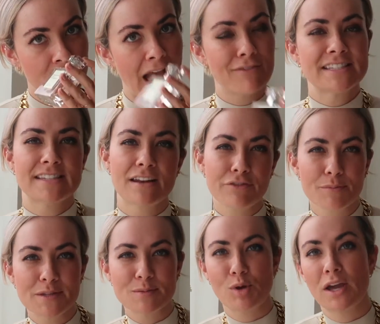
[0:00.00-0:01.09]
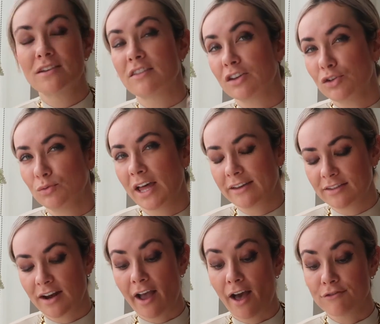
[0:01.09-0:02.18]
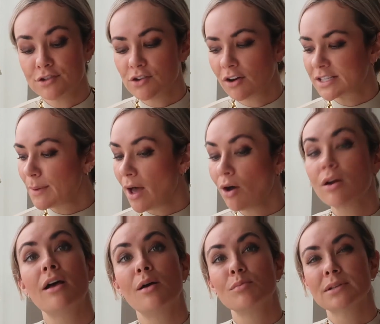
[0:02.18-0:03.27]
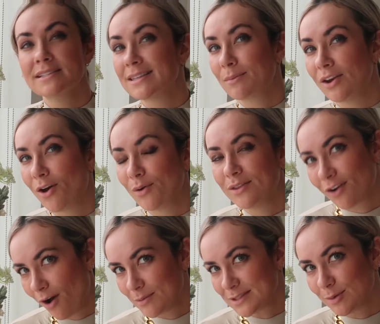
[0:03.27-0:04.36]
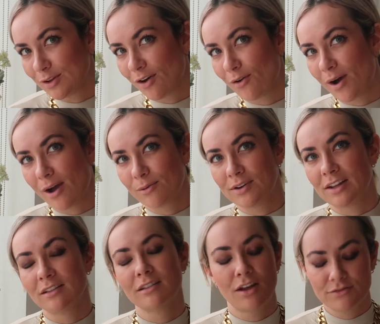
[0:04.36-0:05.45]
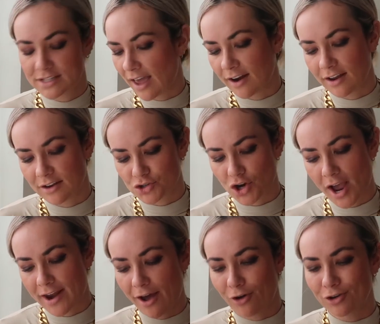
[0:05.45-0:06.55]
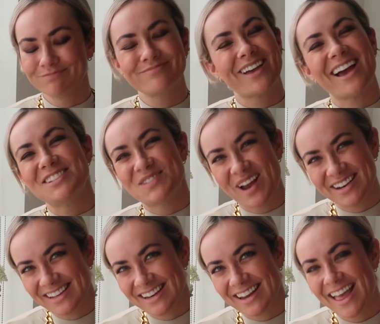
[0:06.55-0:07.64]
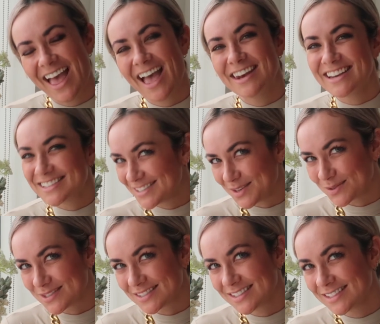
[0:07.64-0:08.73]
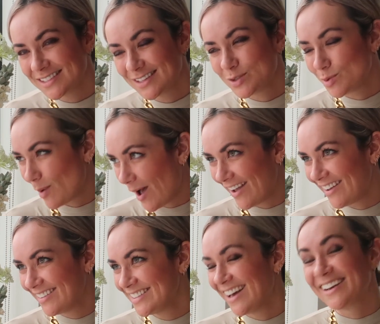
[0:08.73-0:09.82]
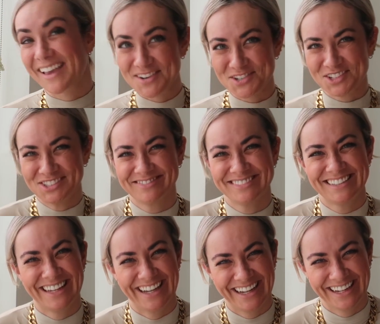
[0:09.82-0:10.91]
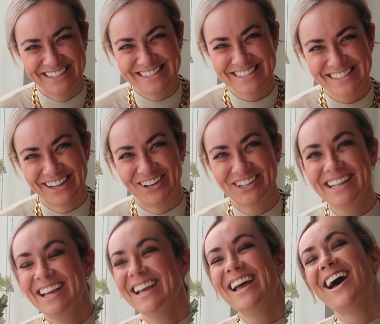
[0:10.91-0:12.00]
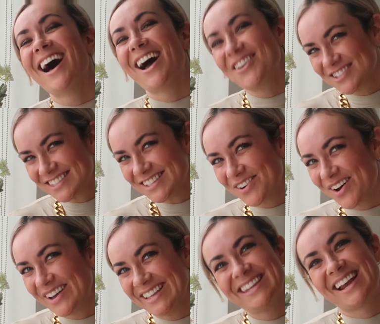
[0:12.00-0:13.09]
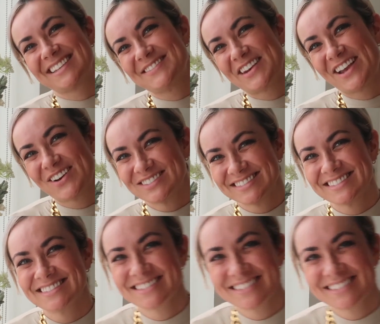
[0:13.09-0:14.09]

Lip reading: have a scent from this brand that you like that I haven't talked about, please let me know in the comments below. I would love to get it and try it out. I do not need any excuse to buy a candle. So I will see you all in the next video.